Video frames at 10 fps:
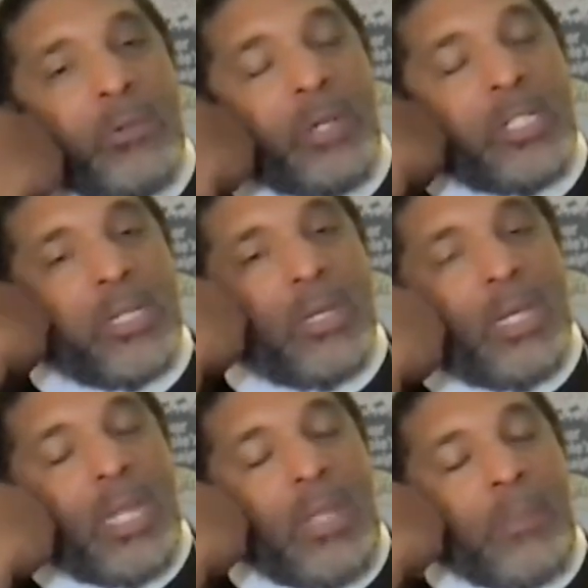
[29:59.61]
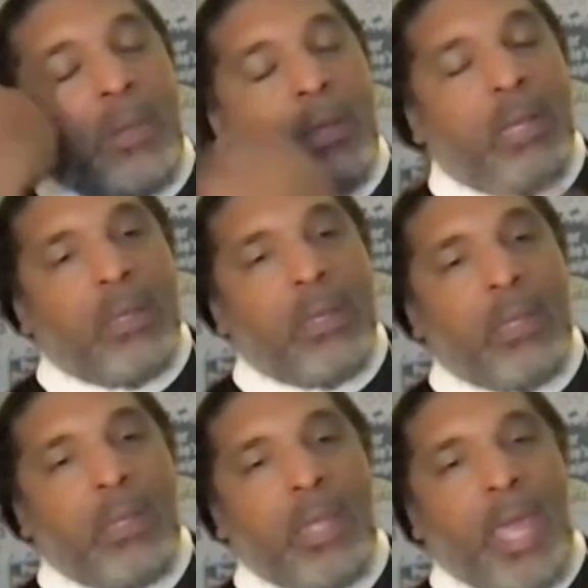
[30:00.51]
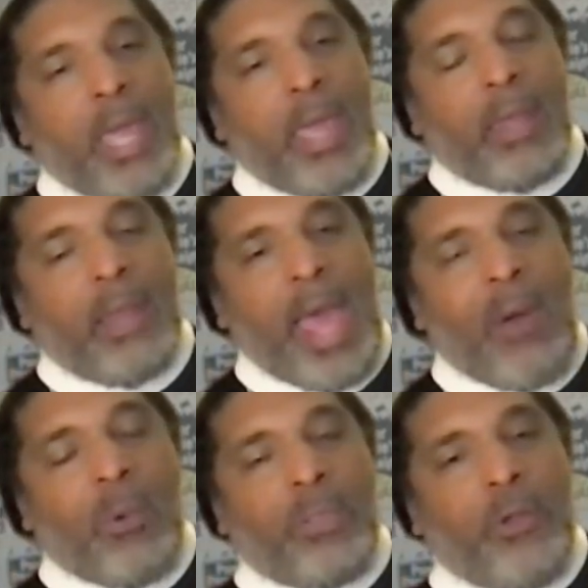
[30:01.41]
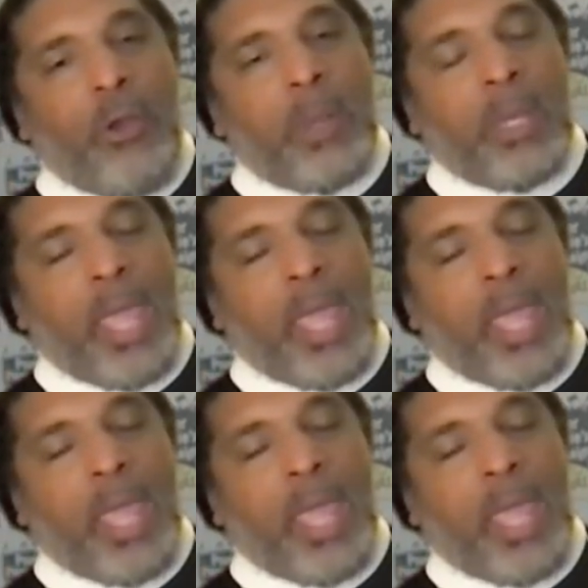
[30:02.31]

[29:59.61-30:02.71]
Richard Niebuhr and Howard Thurman